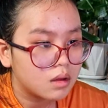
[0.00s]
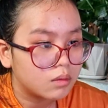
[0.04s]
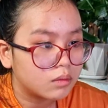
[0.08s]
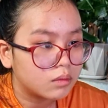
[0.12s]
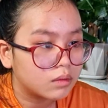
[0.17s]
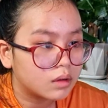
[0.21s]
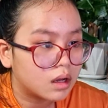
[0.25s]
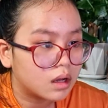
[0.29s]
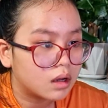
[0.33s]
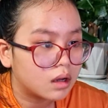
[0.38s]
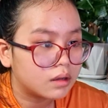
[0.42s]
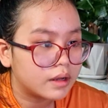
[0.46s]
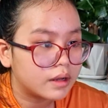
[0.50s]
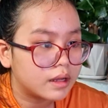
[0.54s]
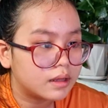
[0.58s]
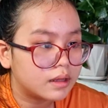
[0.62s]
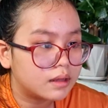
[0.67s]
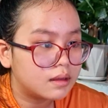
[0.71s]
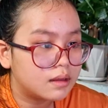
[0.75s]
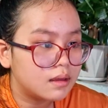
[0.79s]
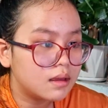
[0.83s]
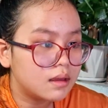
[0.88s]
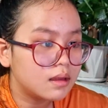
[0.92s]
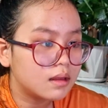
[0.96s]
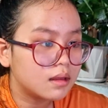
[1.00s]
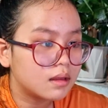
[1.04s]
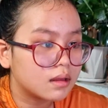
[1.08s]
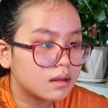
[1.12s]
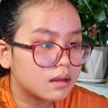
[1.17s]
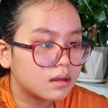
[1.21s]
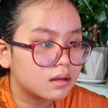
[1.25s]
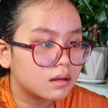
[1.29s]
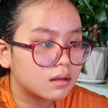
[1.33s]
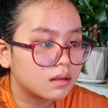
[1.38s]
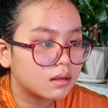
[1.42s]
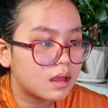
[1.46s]
Well, they did
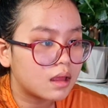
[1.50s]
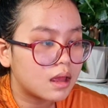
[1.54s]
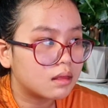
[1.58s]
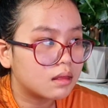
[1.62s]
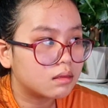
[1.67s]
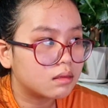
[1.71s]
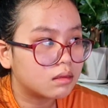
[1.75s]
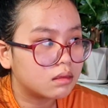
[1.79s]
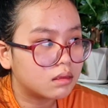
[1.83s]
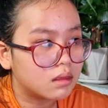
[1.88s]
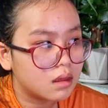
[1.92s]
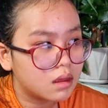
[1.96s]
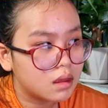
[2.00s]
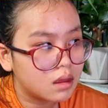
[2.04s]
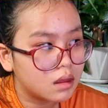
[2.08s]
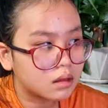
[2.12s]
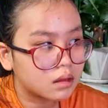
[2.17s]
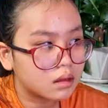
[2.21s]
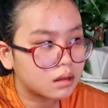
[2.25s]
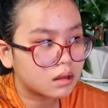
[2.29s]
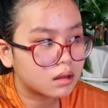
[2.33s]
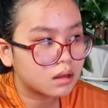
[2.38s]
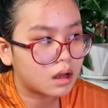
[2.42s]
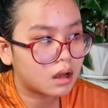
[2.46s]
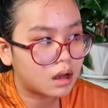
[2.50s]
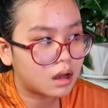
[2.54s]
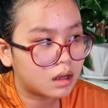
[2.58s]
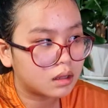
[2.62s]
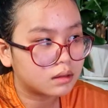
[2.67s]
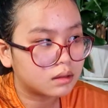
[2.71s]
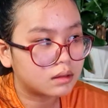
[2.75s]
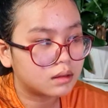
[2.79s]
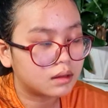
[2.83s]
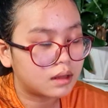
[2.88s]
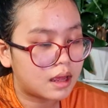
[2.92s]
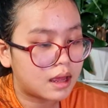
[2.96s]

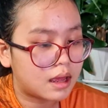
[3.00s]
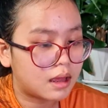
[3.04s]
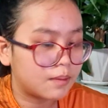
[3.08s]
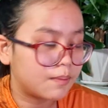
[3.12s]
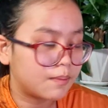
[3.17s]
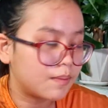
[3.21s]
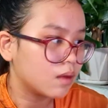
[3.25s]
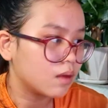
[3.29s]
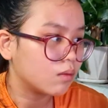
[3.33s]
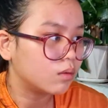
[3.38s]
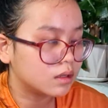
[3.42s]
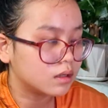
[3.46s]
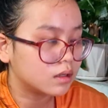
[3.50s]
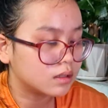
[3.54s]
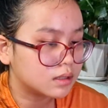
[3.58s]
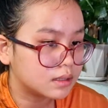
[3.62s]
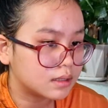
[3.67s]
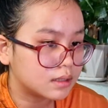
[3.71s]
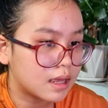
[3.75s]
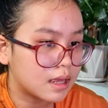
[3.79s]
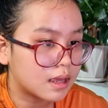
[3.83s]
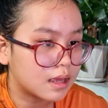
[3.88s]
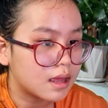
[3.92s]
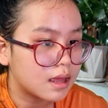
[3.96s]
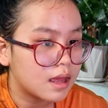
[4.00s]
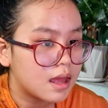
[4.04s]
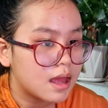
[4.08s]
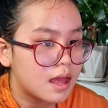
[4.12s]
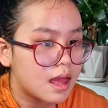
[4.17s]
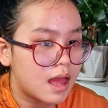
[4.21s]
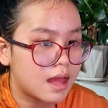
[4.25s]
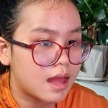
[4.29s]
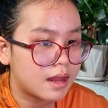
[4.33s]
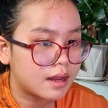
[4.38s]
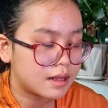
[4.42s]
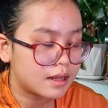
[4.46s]
got like a big wooden stick,
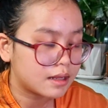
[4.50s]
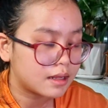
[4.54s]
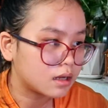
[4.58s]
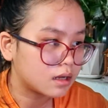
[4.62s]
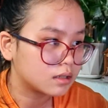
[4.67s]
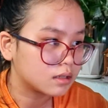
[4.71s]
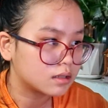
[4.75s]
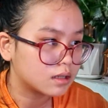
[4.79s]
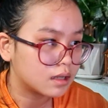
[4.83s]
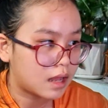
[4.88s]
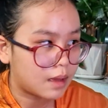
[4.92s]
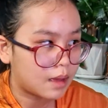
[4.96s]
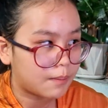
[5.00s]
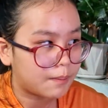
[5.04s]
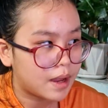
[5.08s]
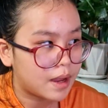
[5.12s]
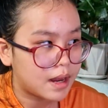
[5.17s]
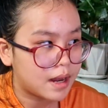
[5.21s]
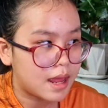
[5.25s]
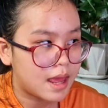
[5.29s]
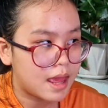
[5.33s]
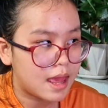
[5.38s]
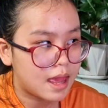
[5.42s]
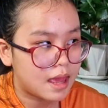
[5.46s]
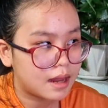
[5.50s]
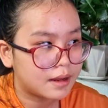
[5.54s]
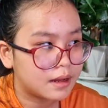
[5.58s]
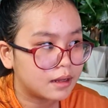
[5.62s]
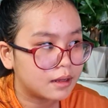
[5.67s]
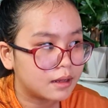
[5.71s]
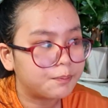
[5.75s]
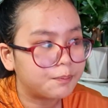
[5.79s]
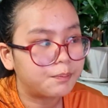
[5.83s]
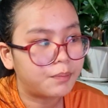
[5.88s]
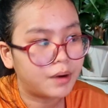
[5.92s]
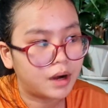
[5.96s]
and then got slapped by the hand, and
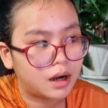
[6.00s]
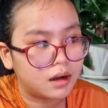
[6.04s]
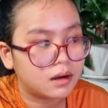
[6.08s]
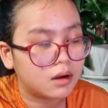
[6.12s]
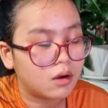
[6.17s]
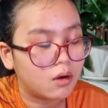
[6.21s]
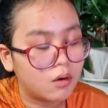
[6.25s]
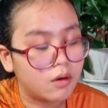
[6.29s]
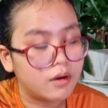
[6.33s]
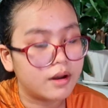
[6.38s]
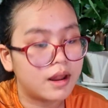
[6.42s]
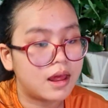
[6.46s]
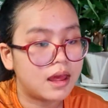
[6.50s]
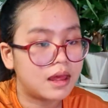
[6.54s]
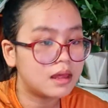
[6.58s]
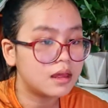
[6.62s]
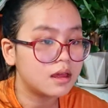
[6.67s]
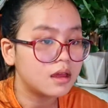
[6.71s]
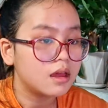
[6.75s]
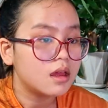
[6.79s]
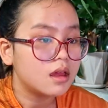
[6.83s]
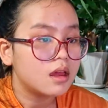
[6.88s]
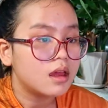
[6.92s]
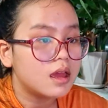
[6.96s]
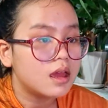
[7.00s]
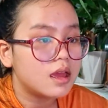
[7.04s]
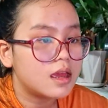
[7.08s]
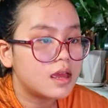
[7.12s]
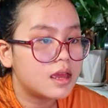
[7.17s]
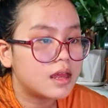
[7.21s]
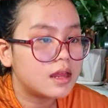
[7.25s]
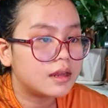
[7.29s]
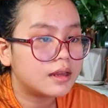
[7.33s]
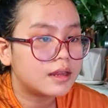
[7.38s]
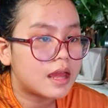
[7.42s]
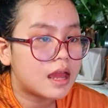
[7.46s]
it burned the whole day.
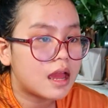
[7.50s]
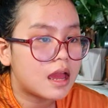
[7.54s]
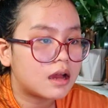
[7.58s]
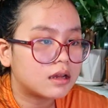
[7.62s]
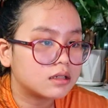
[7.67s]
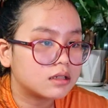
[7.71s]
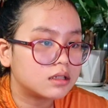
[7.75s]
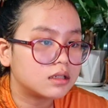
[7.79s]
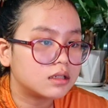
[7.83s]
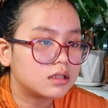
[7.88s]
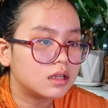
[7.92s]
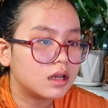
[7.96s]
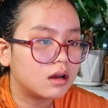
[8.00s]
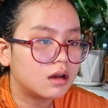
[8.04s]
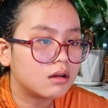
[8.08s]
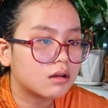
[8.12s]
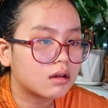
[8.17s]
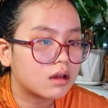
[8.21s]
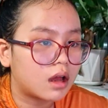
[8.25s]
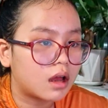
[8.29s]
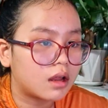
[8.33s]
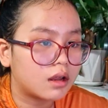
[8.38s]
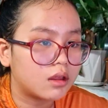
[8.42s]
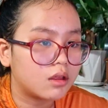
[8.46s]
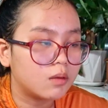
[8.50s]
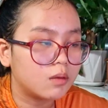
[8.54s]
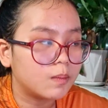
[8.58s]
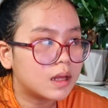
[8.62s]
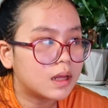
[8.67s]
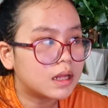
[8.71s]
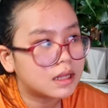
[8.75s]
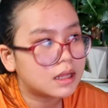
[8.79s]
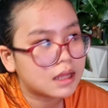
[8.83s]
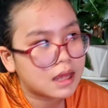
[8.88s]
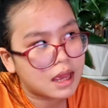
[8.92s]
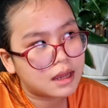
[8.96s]
And they also got
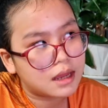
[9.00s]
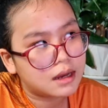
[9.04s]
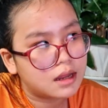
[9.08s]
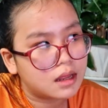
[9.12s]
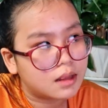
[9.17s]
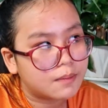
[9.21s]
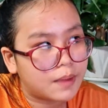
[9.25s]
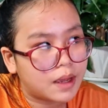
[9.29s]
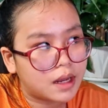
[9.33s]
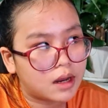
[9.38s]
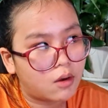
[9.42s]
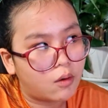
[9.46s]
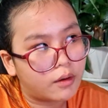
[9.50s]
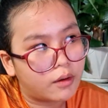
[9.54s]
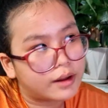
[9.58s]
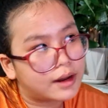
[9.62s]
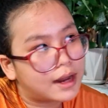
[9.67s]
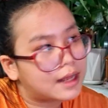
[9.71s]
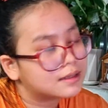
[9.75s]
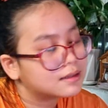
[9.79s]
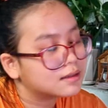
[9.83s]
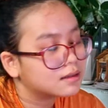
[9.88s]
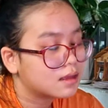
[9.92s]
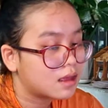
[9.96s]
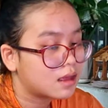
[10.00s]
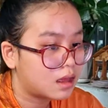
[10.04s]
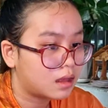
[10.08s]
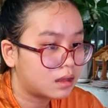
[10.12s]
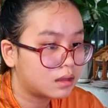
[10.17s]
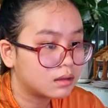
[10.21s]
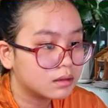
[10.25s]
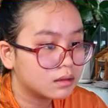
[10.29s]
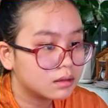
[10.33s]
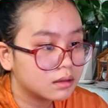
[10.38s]
humiliated by the whole class. Yeah.